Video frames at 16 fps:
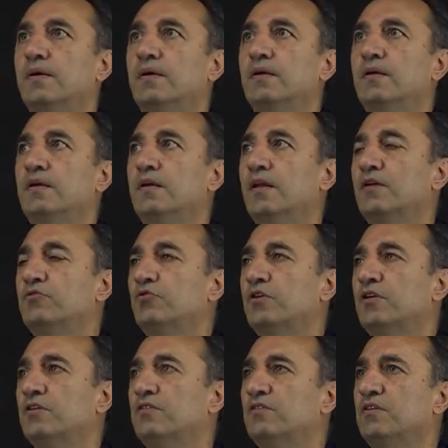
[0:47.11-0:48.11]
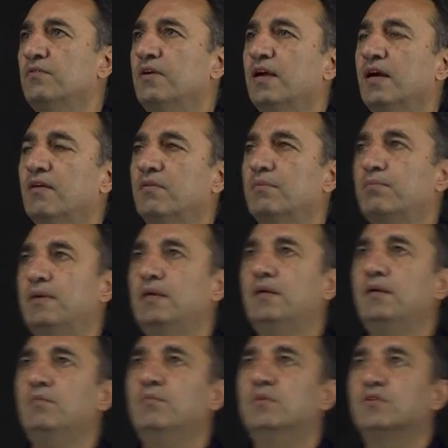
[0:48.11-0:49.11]
here, as you can see, we have a
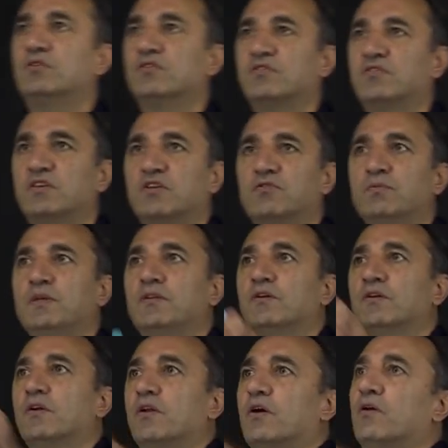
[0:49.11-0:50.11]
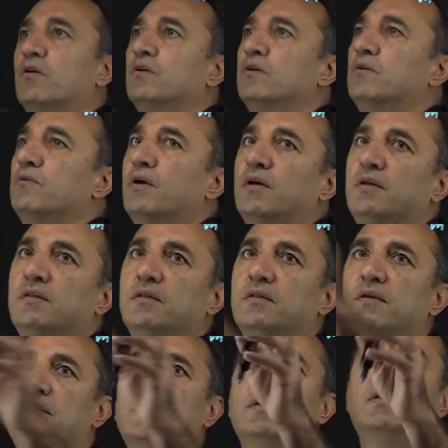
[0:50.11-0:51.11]
beam which is 6 meters long, right?
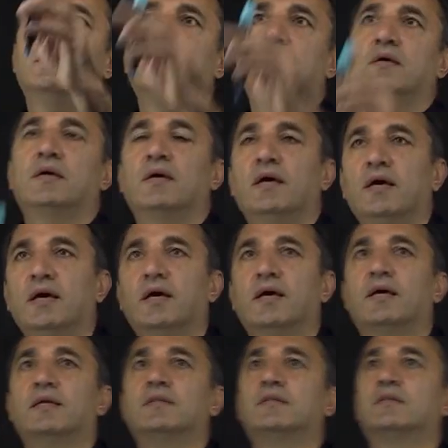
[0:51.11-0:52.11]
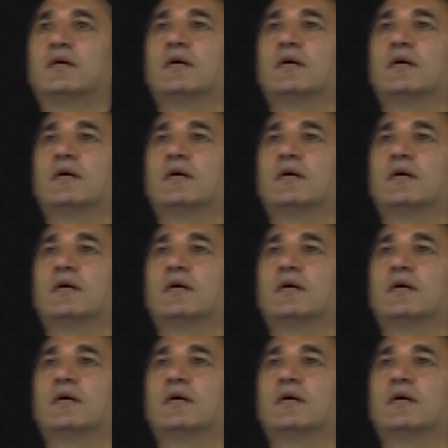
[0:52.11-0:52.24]
And